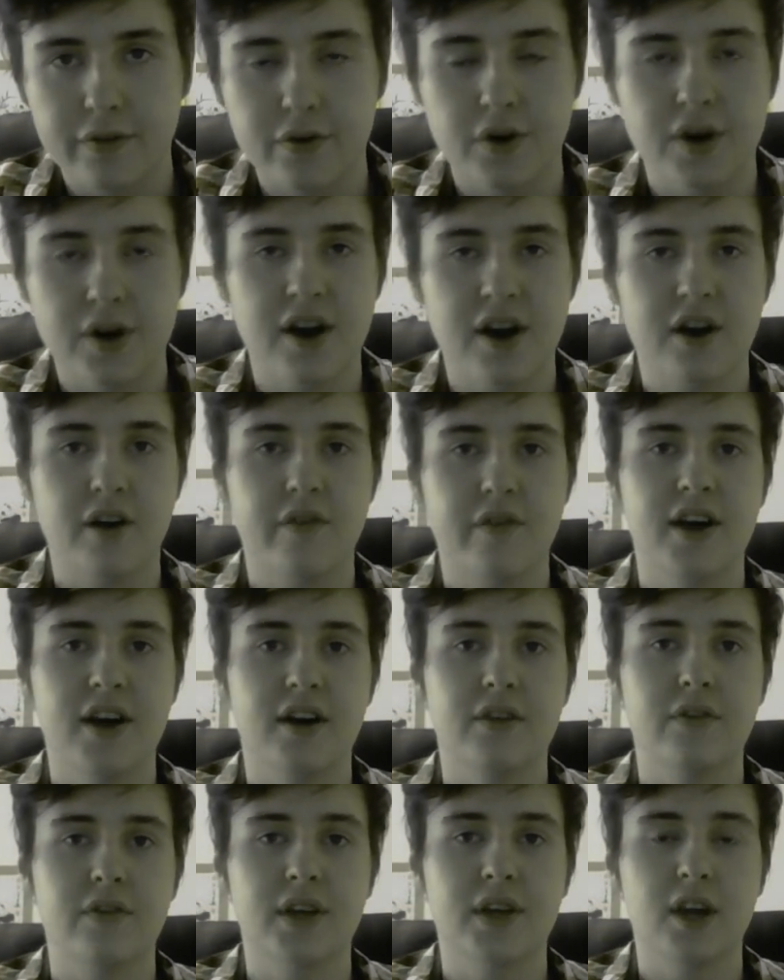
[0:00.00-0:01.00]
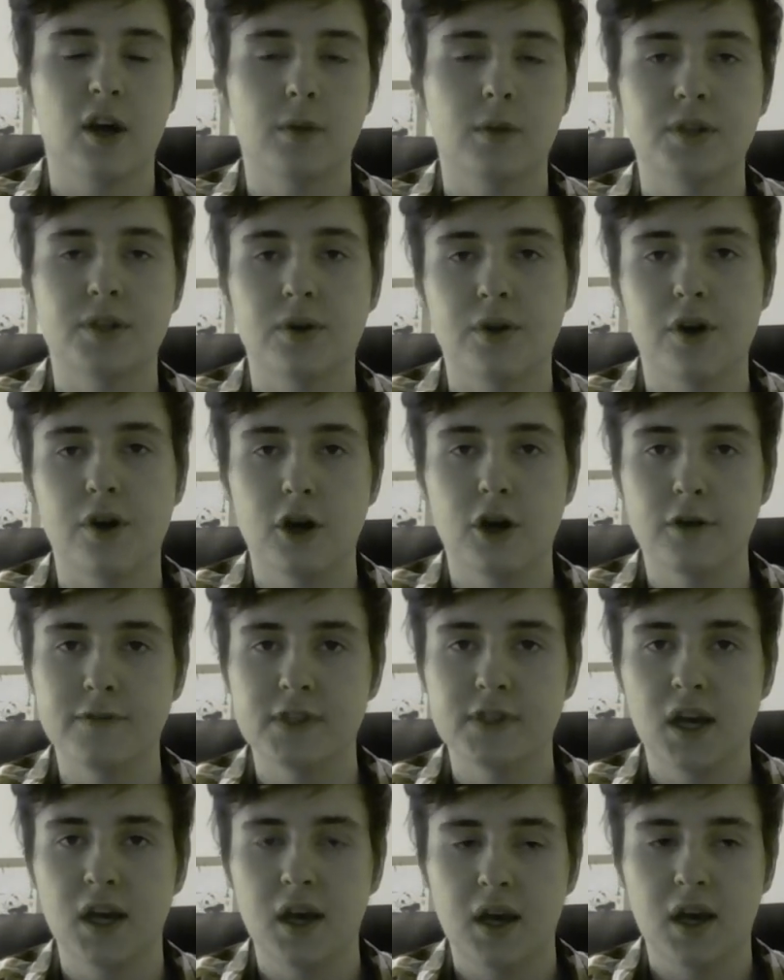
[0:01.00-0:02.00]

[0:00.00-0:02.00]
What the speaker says: for an hour around really helps your nerves.